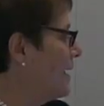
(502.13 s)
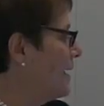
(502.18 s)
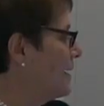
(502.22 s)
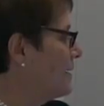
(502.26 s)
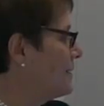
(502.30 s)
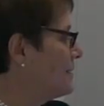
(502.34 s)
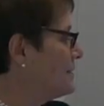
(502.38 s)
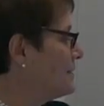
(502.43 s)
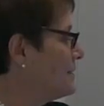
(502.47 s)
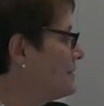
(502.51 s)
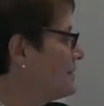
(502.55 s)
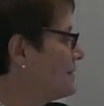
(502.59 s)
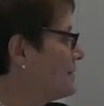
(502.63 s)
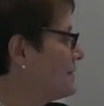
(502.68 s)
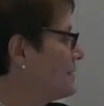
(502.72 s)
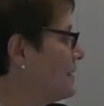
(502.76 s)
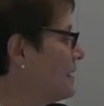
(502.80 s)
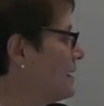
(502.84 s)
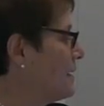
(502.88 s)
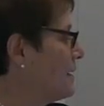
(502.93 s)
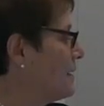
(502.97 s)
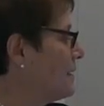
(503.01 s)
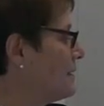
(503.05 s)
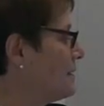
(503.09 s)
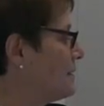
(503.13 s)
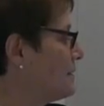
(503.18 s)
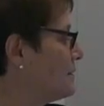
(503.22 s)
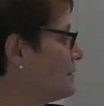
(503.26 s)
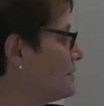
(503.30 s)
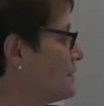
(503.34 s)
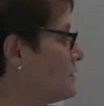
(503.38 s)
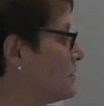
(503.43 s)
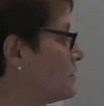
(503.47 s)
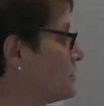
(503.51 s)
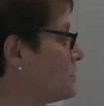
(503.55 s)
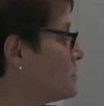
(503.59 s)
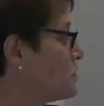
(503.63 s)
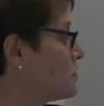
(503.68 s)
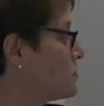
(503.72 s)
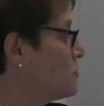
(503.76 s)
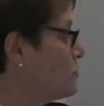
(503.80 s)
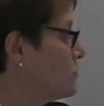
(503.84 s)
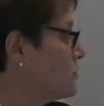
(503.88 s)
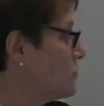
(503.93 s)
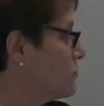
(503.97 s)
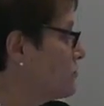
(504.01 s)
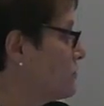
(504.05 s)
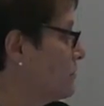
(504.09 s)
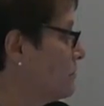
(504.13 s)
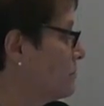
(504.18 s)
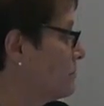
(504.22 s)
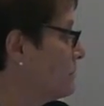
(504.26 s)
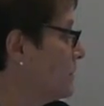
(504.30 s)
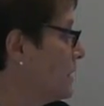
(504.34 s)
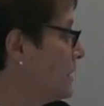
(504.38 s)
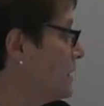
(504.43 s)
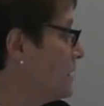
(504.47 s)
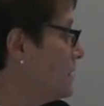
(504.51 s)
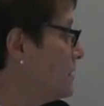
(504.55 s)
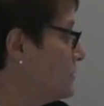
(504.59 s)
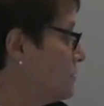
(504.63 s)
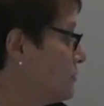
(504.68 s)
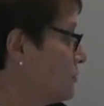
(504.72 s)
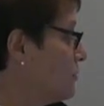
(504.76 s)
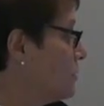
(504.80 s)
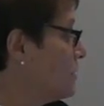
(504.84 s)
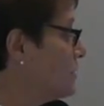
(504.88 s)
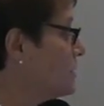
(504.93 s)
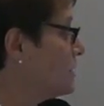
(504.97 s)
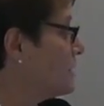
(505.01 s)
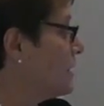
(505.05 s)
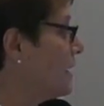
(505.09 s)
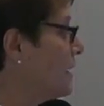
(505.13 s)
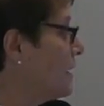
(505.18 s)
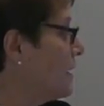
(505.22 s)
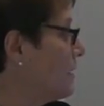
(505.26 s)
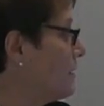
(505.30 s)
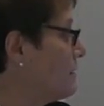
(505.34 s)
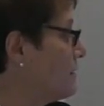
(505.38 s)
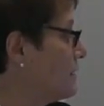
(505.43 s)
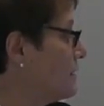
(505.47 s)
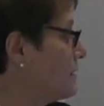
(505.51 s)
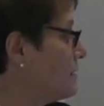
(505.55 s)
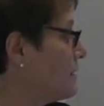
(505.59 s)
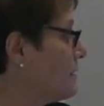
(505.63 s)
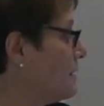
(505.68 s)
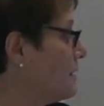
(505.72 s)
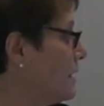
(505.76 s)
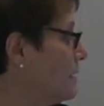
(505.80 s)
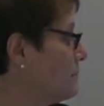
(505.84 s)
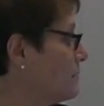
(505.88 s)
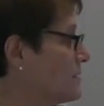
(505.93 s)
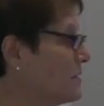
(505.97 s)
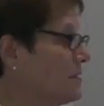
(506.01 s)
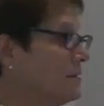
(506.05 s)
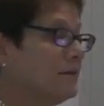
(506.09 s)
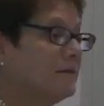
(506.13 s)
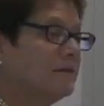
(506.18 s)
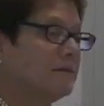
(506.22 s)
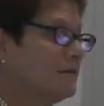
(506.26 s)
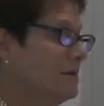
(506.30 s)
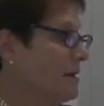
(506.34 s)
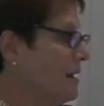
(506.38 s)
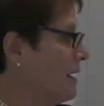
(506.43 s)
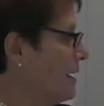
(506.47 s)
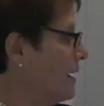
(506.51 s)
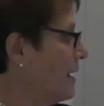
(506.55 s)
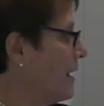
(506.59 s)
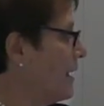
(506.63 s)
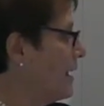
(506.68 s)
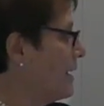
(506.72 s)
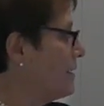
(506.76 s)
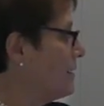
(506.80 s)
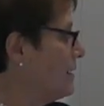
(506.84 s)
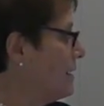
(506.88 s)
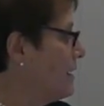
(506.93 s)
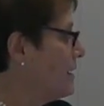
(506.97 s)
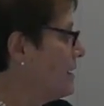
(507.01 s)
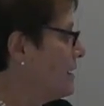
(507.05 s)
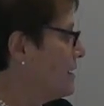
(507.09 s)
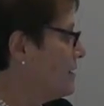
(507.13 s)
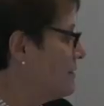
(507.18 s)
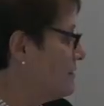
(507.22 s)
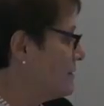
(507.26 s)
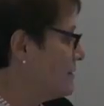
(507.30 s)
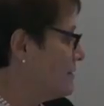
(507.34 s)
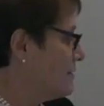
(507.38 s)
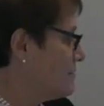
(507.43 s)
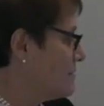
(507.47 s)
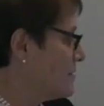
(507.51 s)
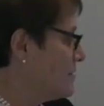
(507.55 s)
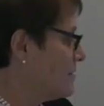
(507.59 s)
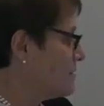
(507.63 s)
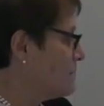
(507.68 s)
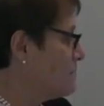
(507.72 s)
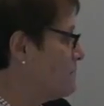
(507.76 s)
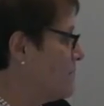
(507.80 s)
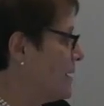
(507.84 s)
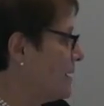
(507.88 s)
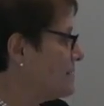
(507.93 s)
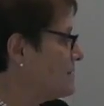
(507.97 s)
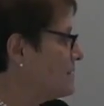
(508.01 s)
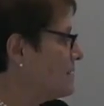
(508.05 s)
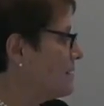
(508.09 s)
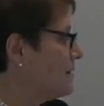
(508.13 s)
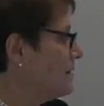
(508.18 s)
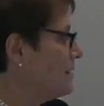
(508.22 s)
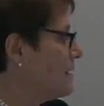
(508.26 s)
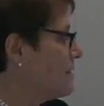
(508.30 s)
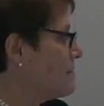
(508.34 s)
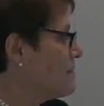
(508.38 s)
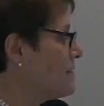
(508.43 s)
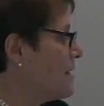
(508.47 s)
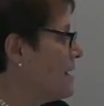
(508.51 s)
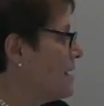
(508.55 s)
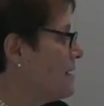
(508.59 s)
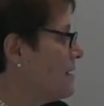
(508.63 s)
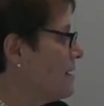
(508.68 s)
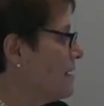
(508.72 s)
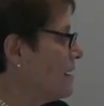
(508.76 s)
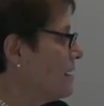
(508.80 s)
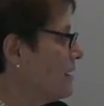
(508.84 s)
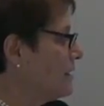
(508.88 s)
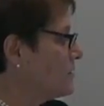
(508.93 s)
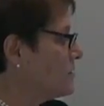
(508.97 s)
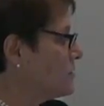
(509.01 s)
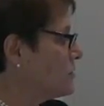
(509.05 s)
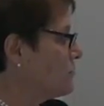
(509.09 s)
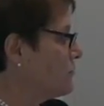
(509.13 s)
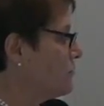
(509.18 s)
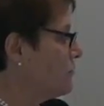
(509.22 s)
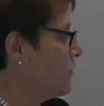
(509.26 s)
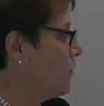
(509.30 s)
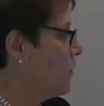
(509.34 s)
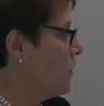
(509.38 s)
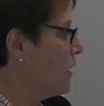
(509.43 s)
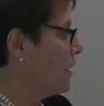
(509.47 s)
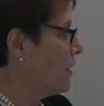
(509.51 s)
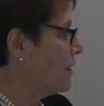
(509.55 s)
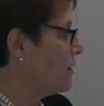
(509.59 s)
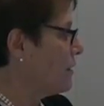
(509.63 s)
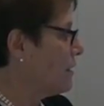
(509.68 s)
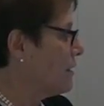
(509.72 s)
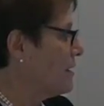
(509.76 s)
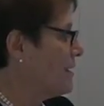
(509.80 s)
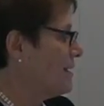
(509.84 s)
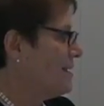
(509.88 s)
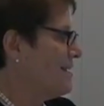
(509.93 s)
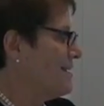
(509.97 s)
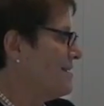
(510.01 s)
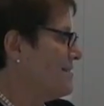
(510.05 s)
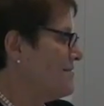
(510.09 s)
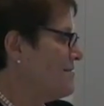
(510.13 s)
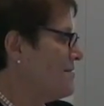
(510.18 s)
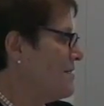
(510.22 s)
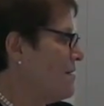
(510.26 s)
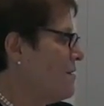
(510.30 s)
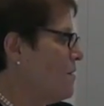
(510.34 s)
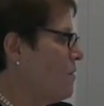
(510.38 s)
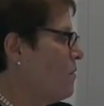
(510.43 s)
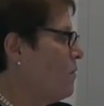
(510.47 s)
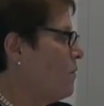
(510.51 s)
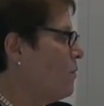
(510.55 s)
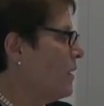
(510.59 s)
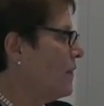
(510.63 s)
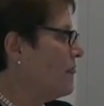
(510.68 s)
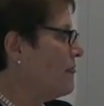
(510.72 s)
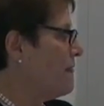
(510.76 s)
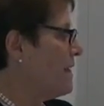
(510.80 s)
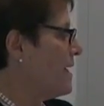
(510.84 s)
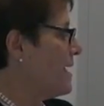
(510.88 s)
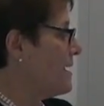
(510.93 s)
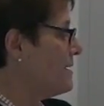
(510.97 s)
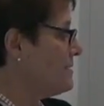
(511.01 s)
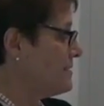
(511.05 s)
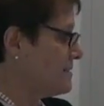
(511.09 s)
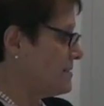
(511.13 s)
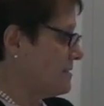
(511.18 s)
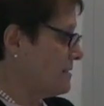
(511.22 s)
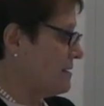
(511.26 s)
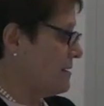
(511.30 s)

and students from Georgetown and Clemson, again, just basically thanking us for what they